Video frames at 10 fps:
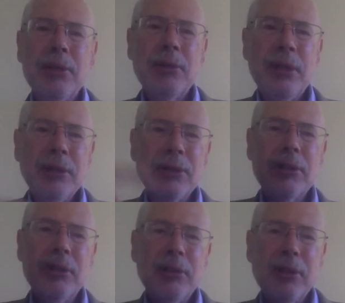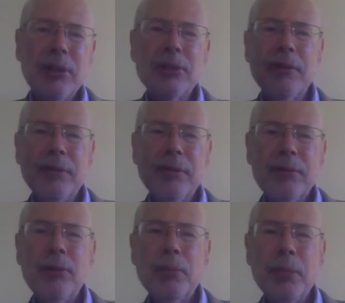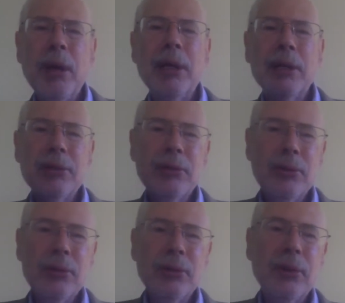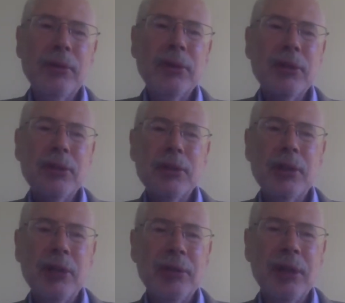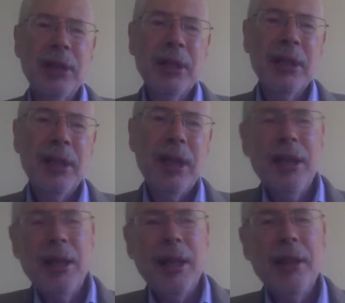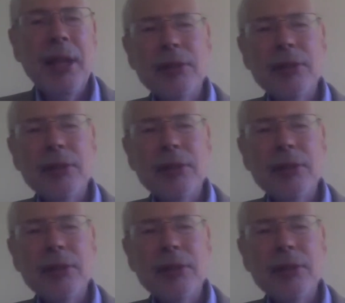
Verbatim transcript: you need a series of new products, new services, etc. And, and